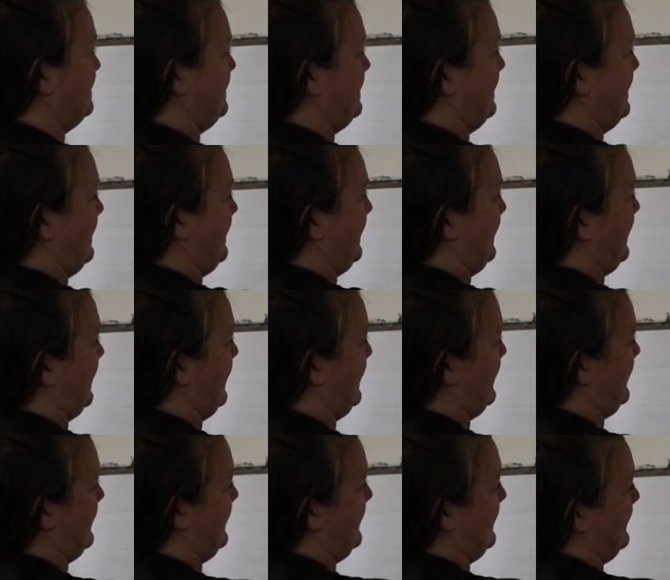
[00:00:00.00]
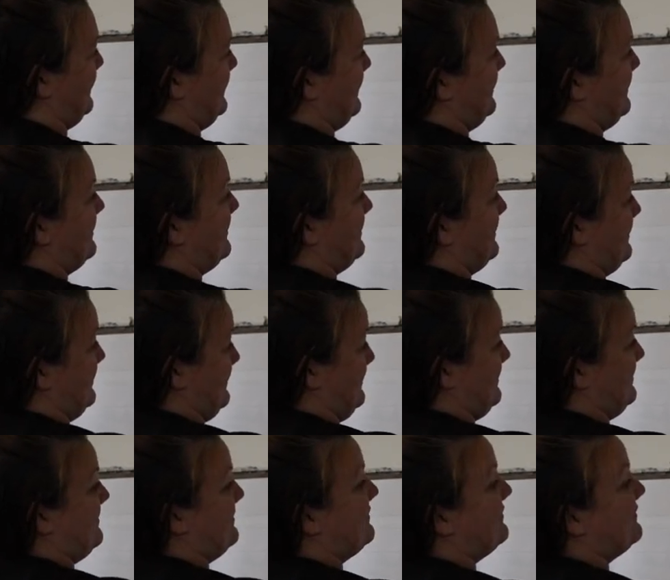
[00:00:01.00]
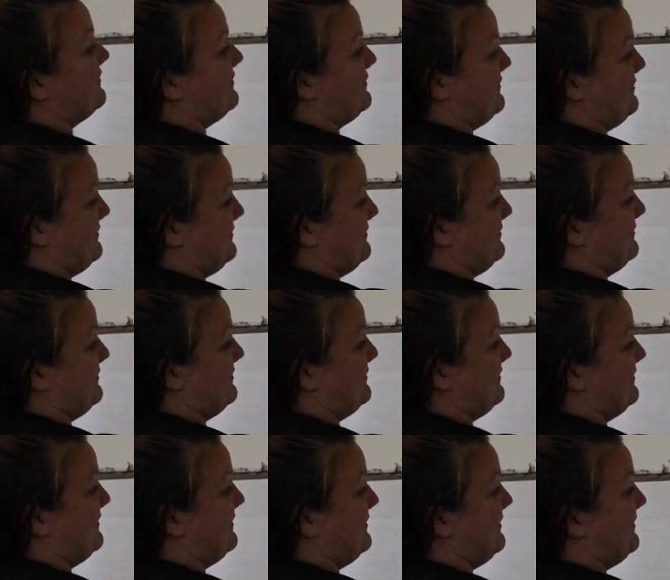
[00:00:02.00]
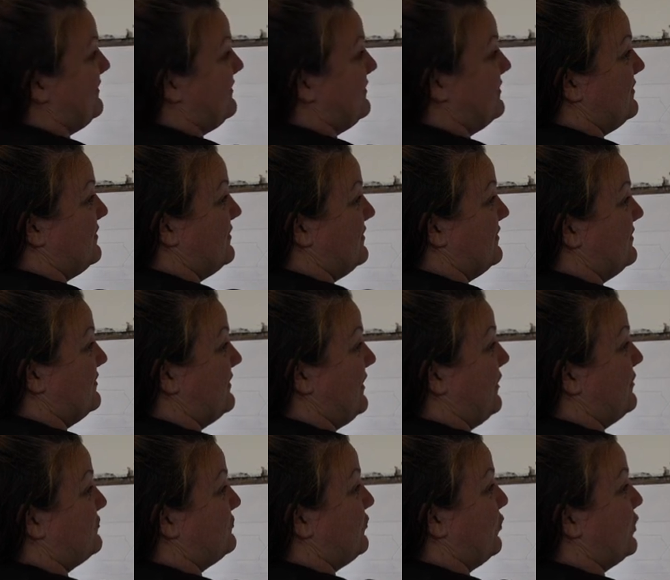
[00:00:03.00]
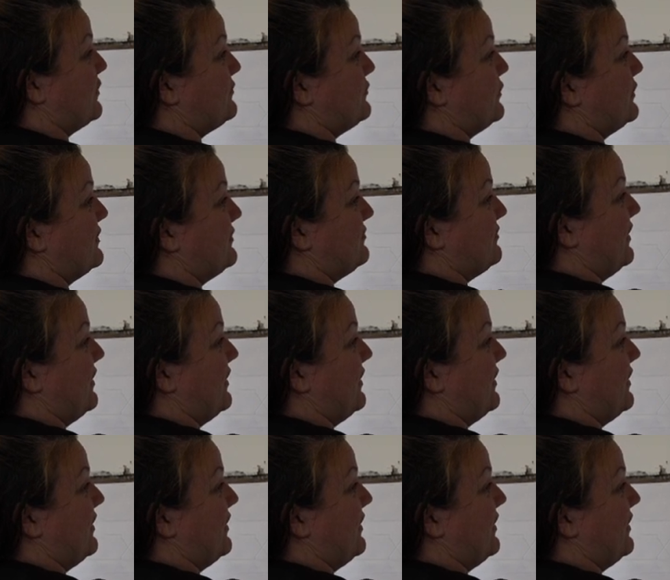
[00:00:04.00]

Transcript: bedroom is, it comes up at five in the morning, yeah, 4.30.